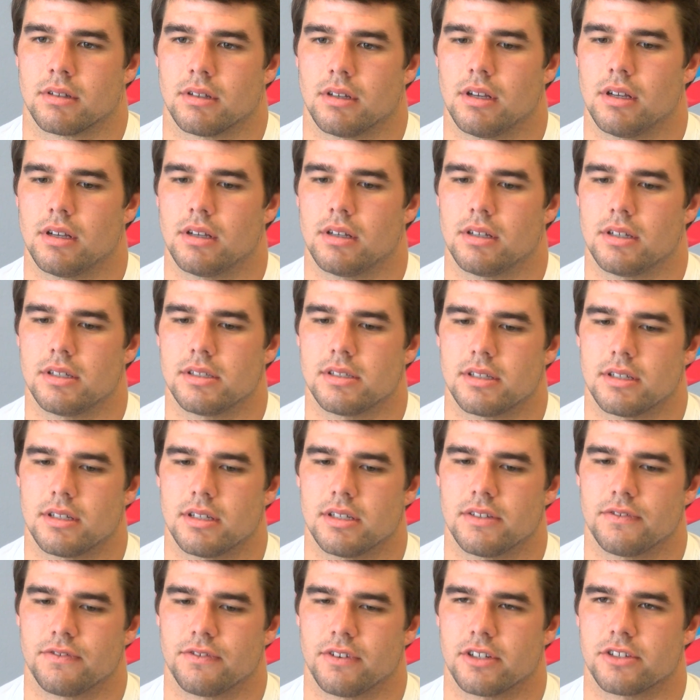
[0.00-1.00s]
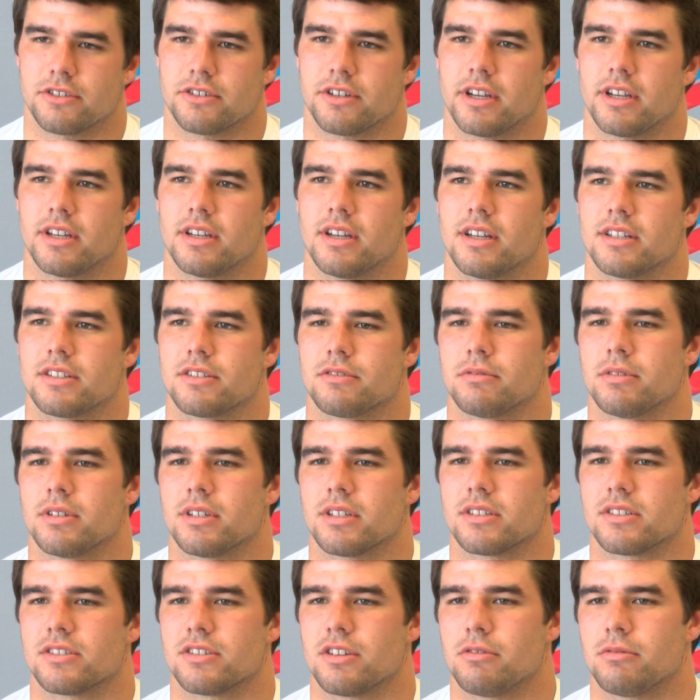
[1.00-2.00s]
It's frustrating not to win
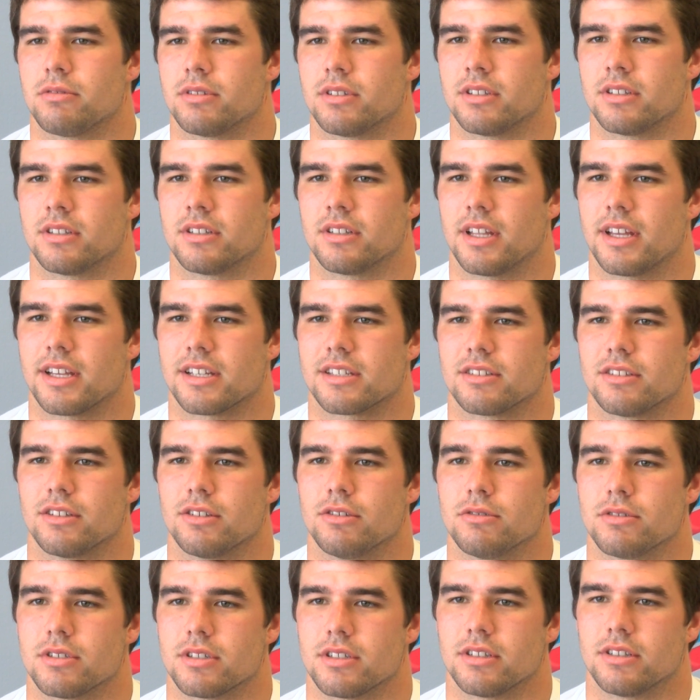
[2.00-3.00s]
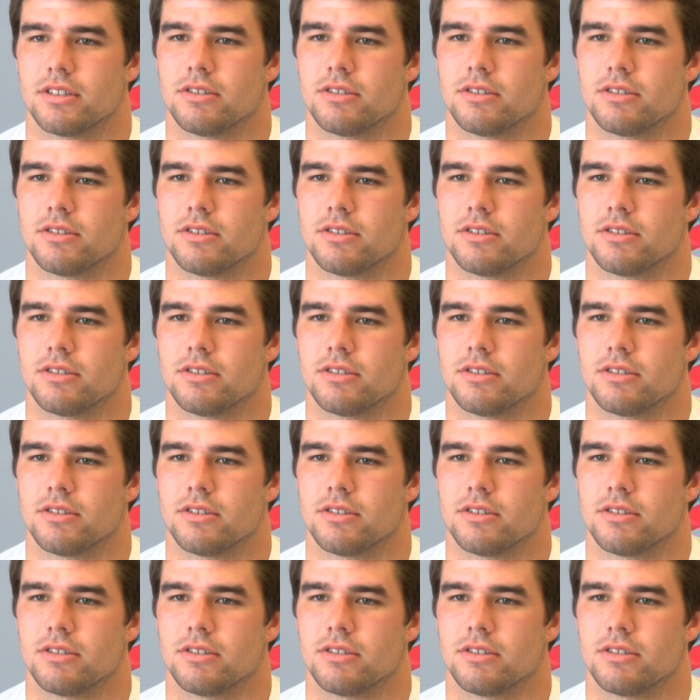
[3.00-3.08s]
because no one likes losing.